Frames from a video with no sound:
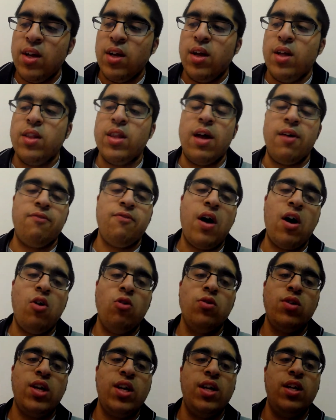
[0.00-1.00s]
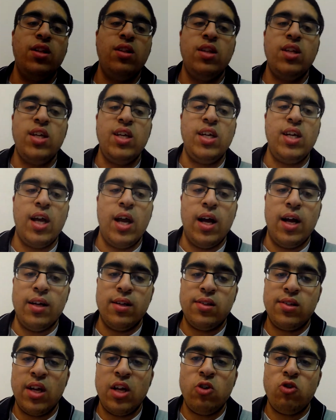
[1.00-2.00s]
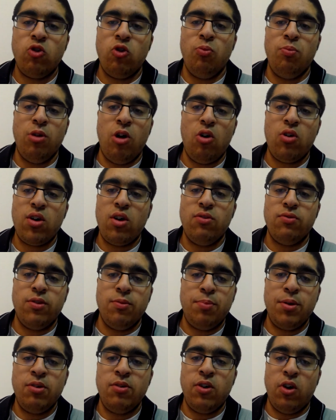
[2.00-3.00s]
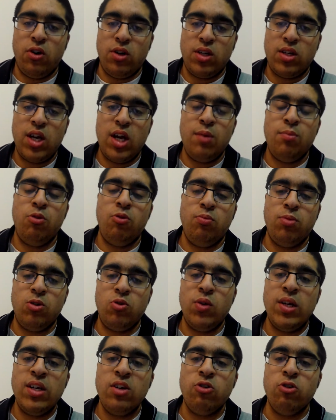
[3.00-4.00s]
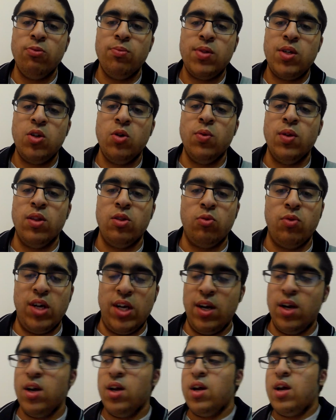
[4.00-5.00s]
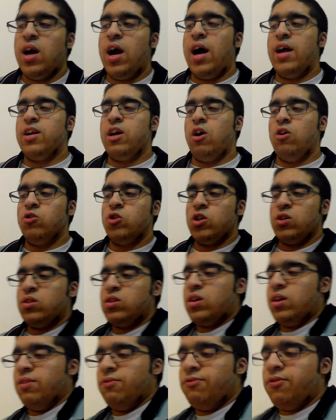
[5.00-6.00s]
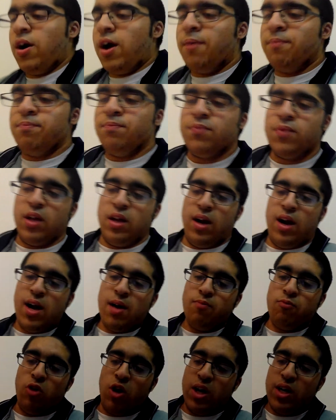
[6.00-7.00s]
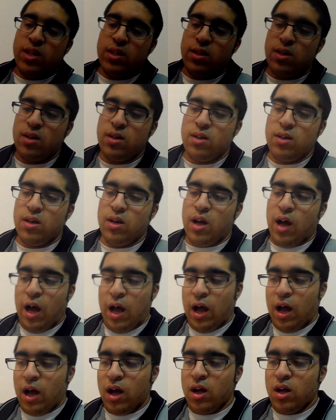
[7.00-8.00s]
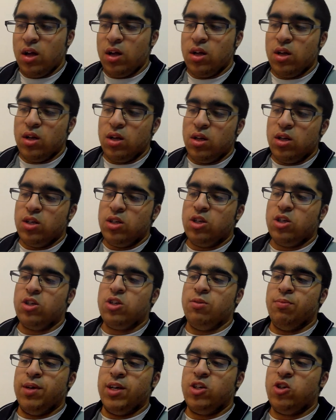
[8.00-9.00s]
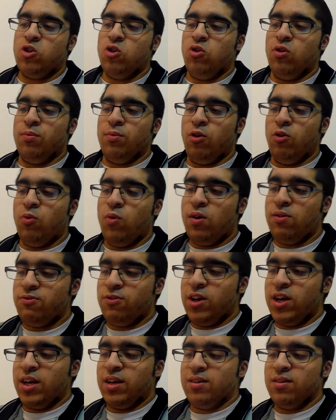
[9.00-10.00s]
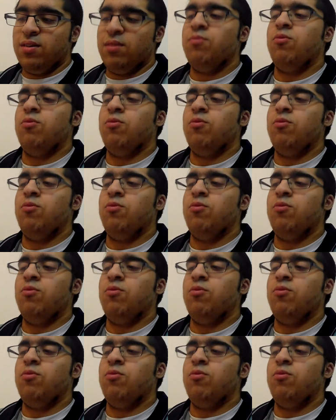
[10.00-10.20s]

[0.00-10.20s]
They're found in the central block of the periodic table between groups 2 and 3. And I'll just confirm that I am right, just to make sure I'm not waffling.